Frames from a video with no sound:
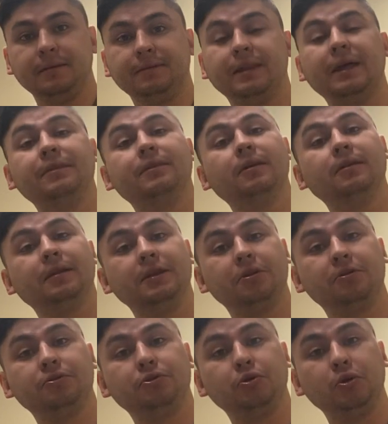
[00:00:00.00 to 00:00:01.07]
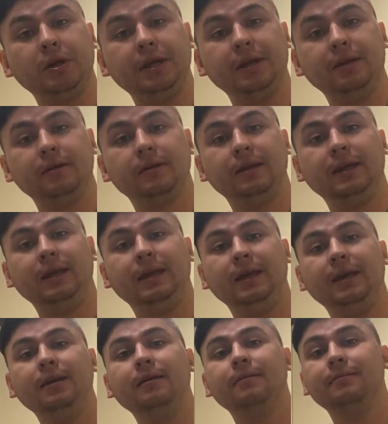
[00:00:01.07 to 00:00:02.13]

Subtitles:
then the little 3, E,